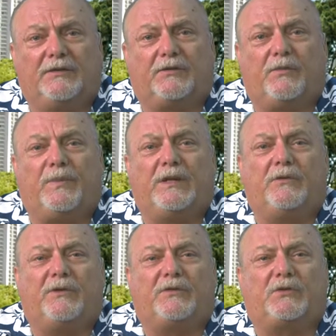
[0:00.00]
So being
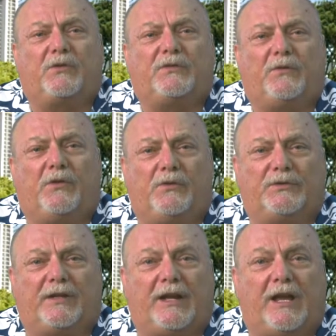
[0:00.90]
the resourceful
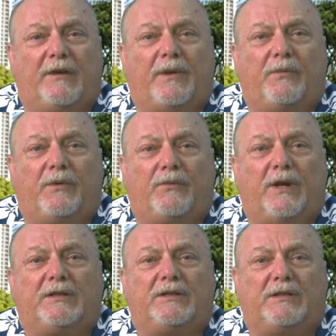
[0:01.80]
host that I am, I went
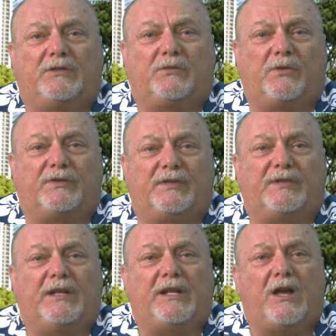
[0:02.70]
right to the source, the
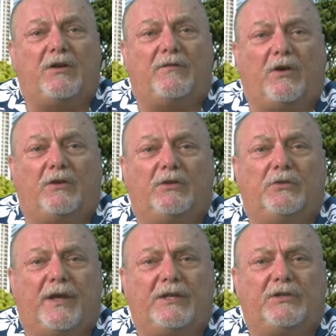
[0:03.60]
City and County of
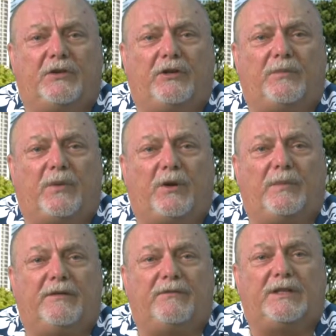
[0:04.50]
Honolulu Engineering
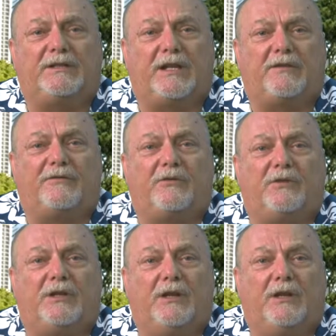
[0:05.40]
Department via telephone,